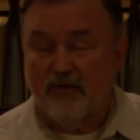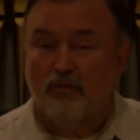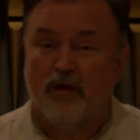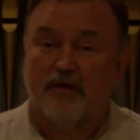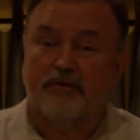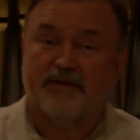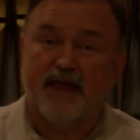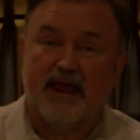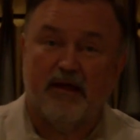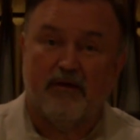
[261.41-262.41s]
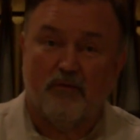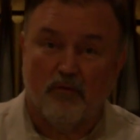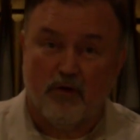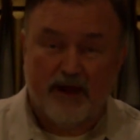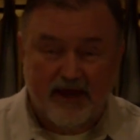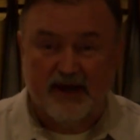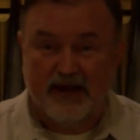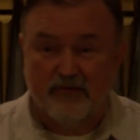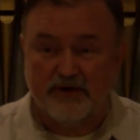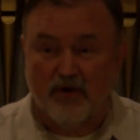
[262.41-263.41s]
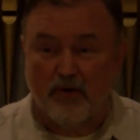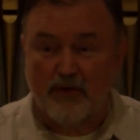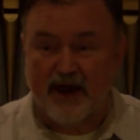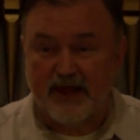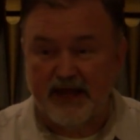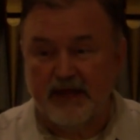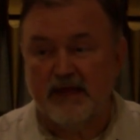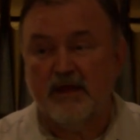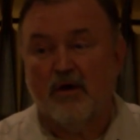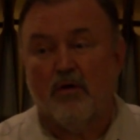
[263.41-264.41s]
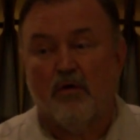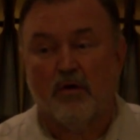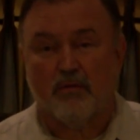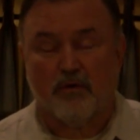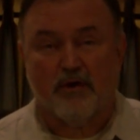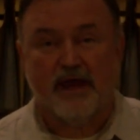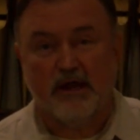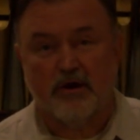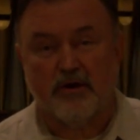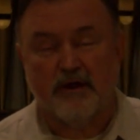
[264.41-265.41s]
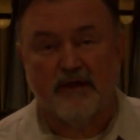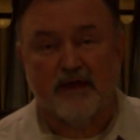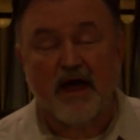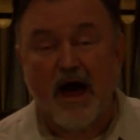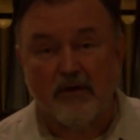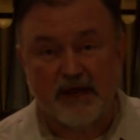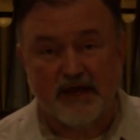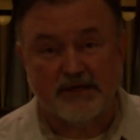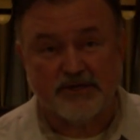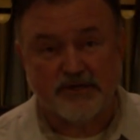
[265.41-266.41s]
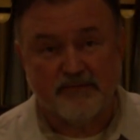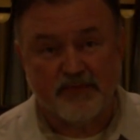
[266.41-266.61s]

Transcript: whether they were in England already or were here in the colonies.